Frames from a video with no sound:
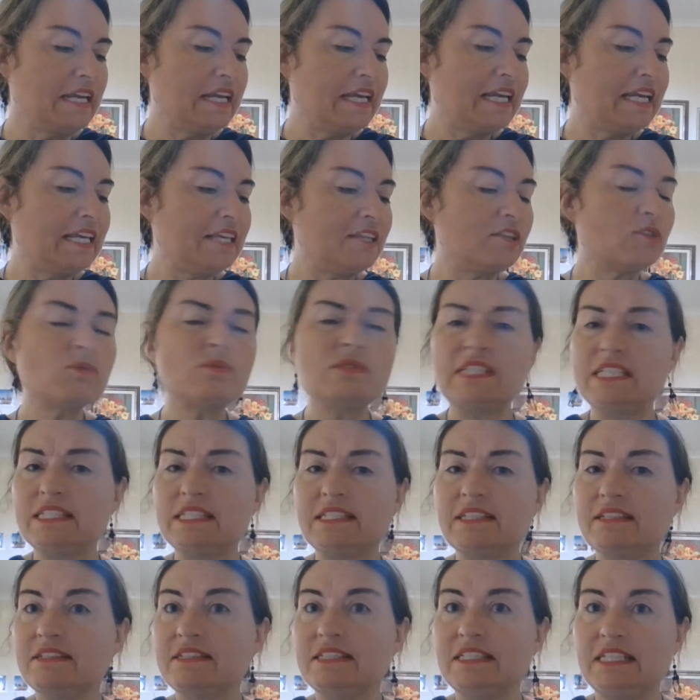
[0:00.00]
He thought he
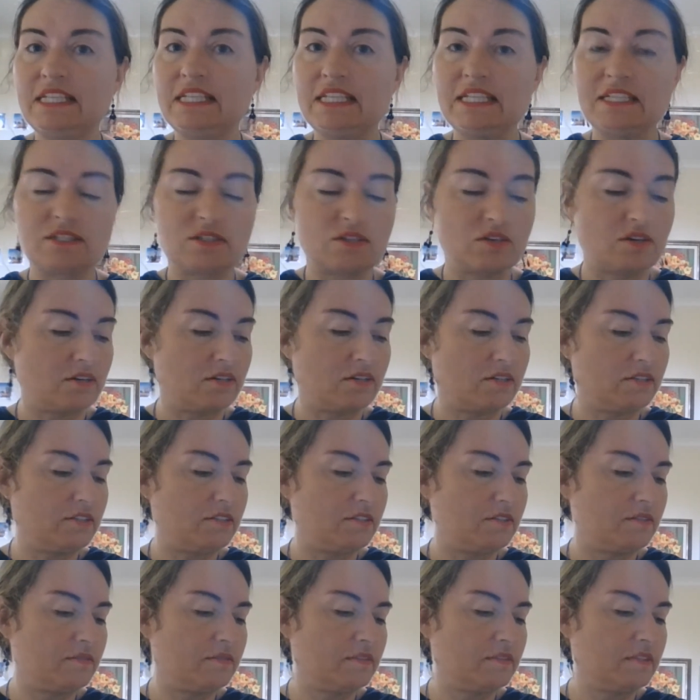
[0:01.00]
didn't need God.
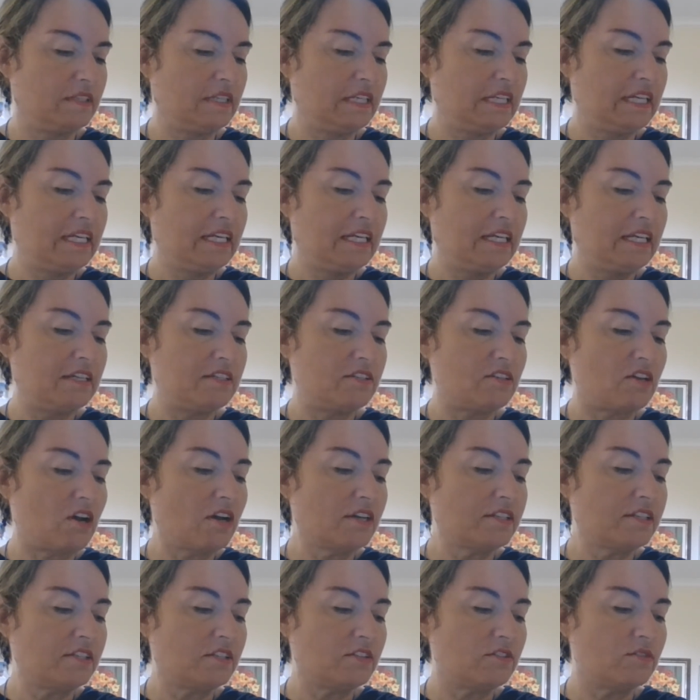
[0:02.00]
His
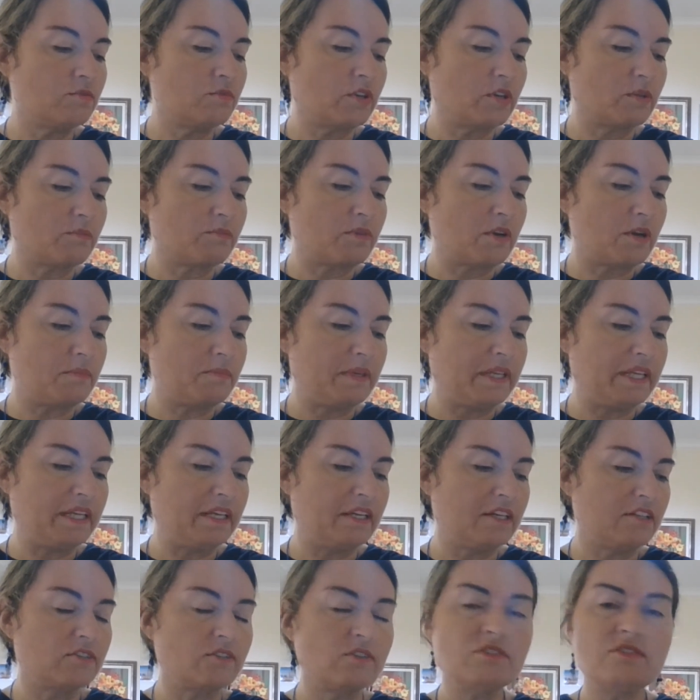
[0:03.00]
heart didn't work properly.
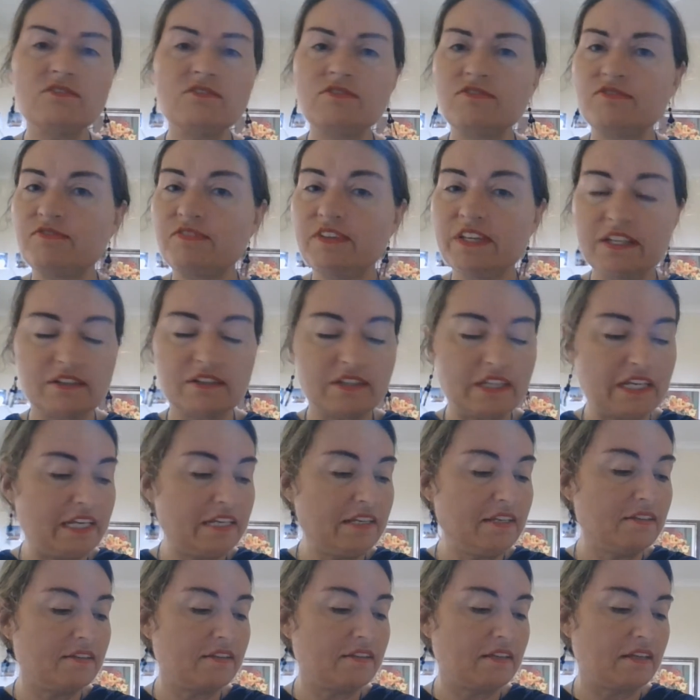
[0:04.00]
It couldn't feel
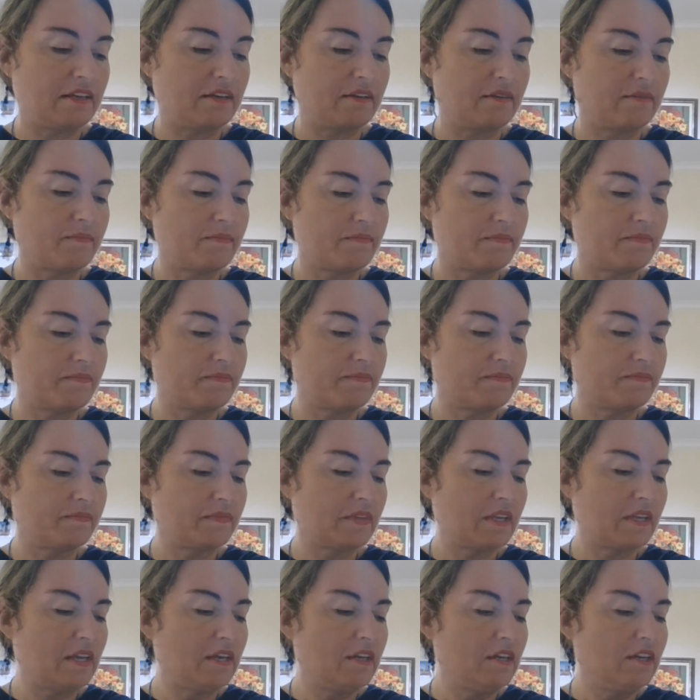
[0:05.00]
anything.
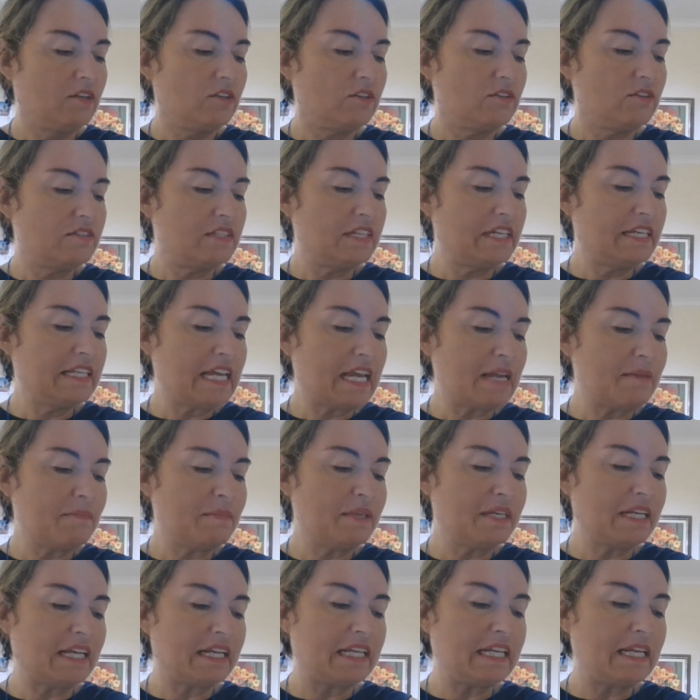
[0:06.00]
You see, Naaman
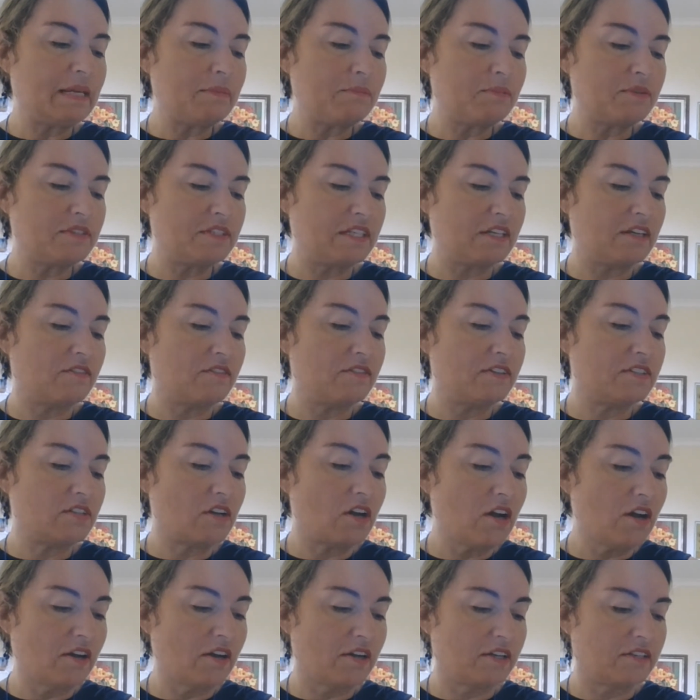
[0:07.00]
had leprosy of his
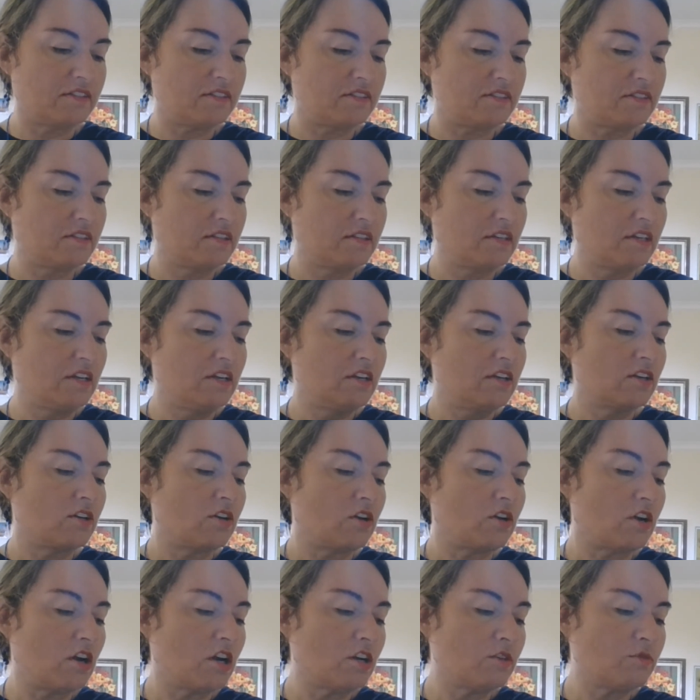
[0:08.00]
heart.
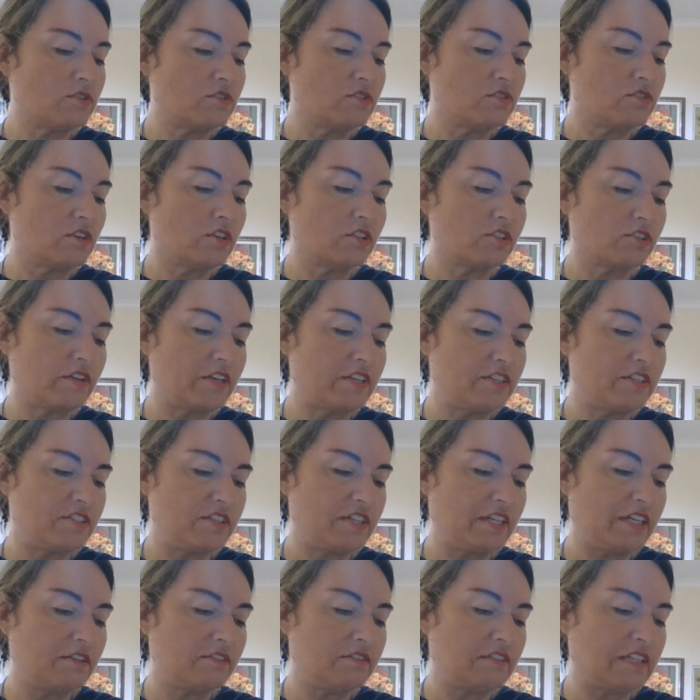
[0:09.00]
God was not going to
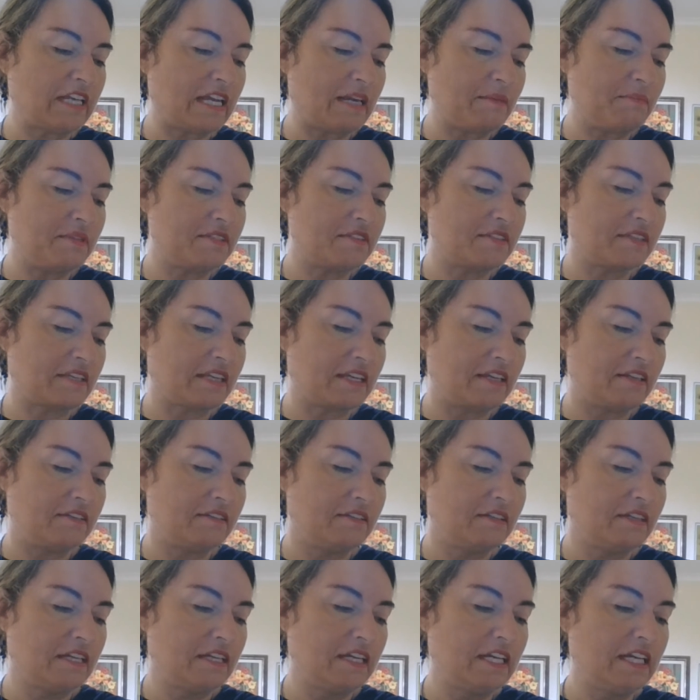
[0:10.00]
heal Naaman's skin.
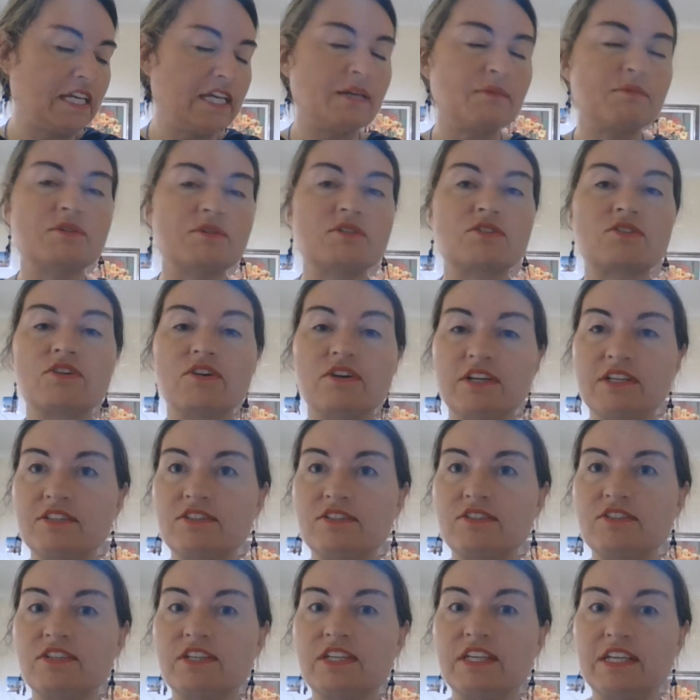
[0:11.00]
He was going
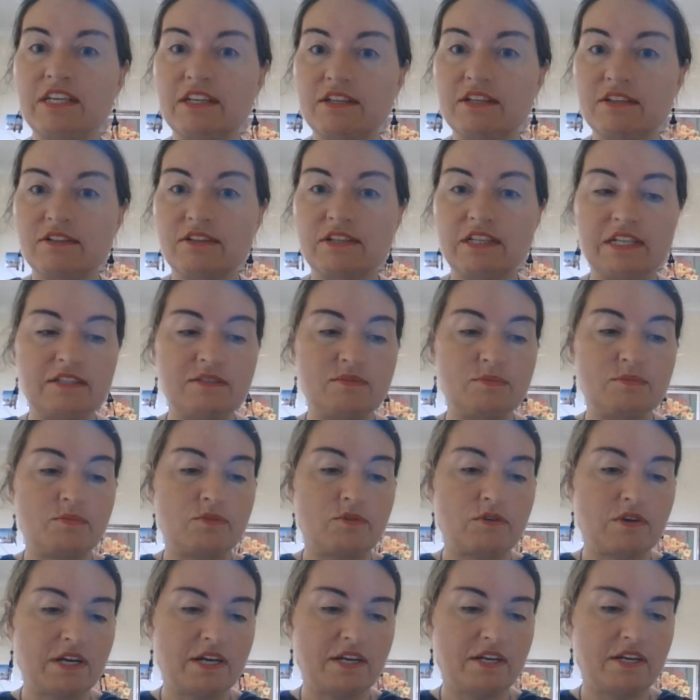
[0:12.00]
to heal his
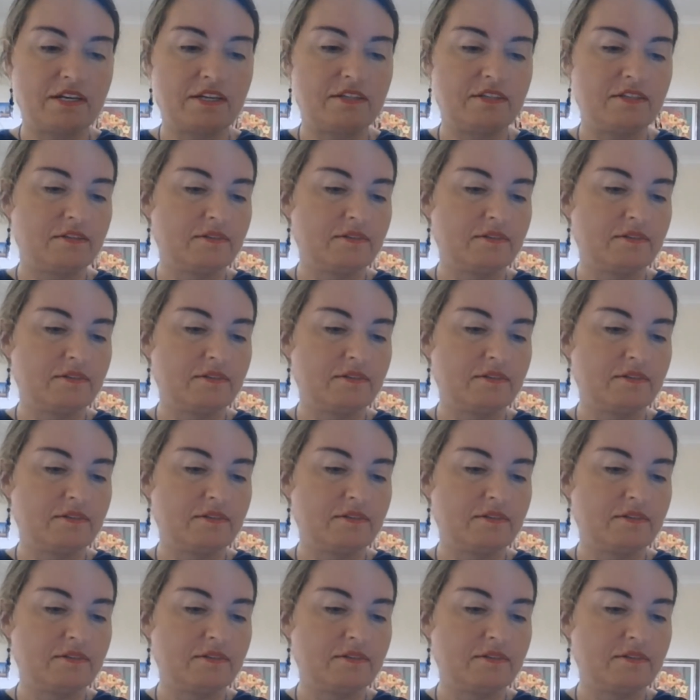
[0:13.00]
pride.